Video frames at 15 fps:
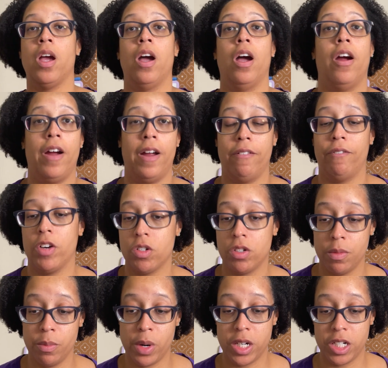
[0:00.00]
All right, first
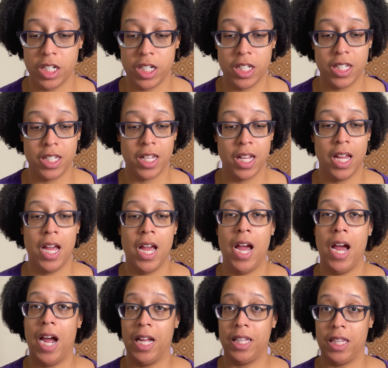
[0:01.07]
impressions.
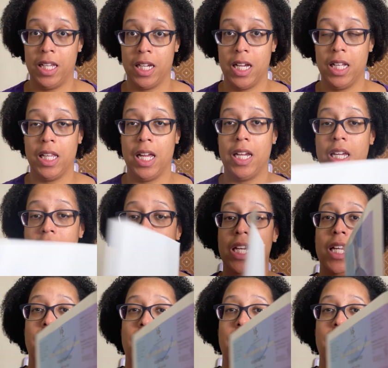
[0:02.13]
I think I like it.